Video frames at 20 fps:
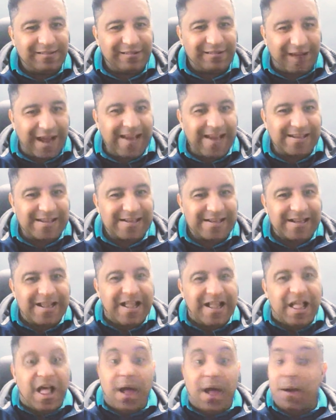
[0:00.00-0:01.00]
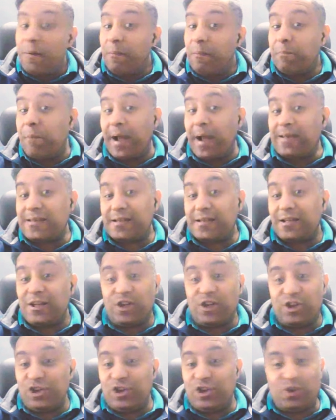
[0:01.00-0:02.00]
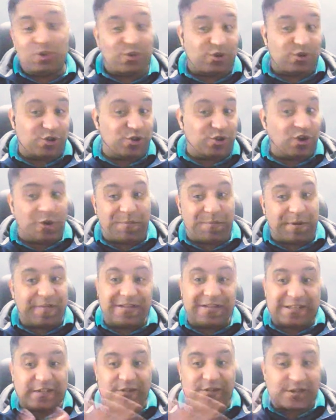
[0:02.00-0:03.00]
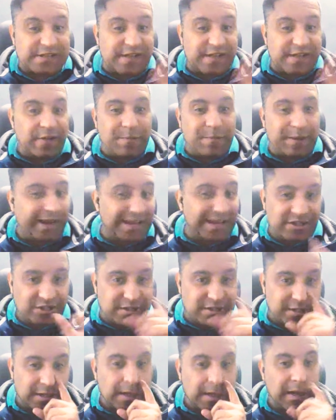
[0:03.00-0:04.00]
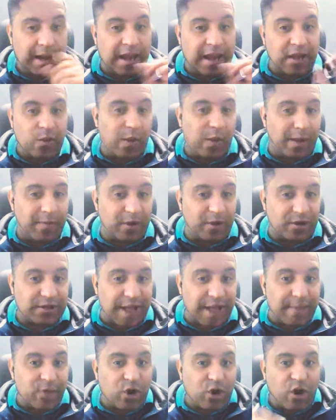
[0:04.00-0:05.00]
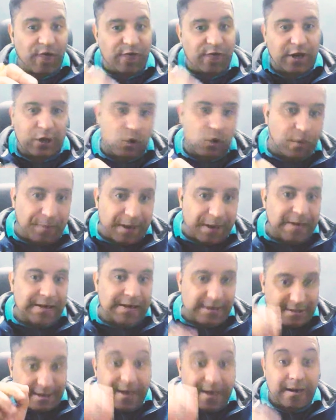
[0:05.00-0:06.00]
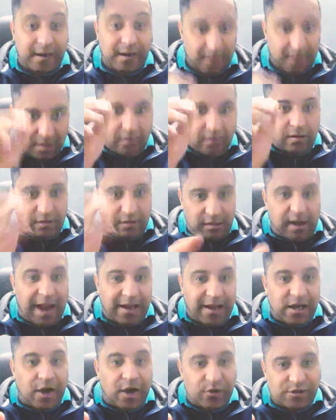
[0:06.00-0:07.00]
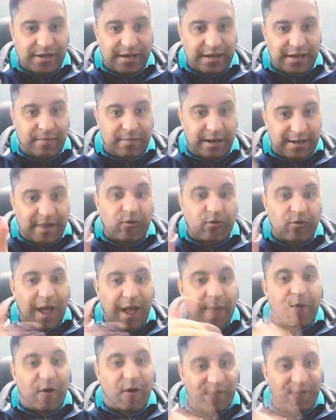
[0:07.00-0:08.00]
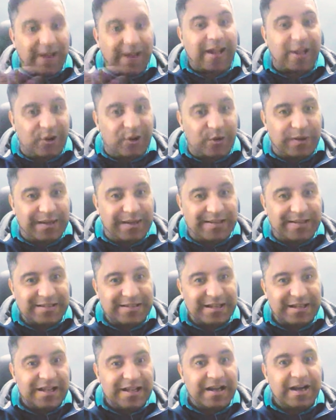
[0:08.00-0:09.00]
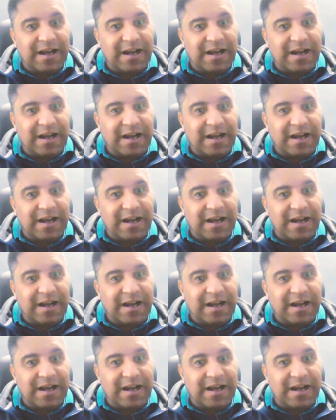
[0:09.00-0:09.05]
Right? But your privacy was never breached in any way, because I'm not offering you a printer right outside, but what I'm offering you is